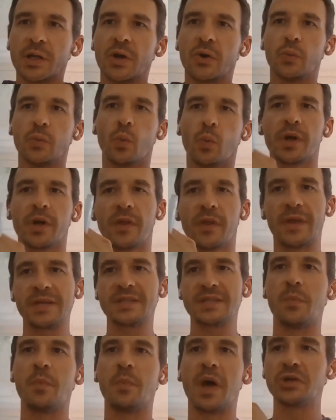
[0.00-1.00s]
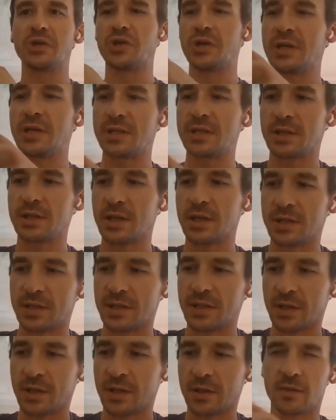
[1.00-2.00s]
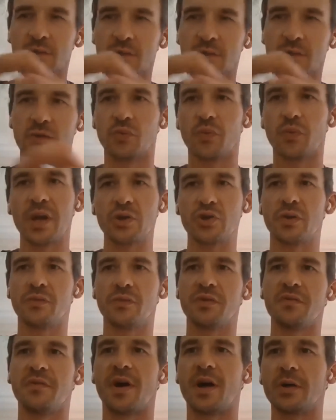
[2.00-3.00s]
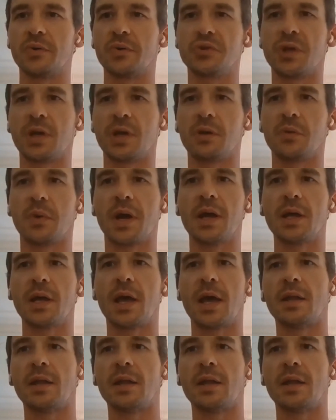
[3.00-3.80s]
One of the things I mentioned is the duration of the value chain, right?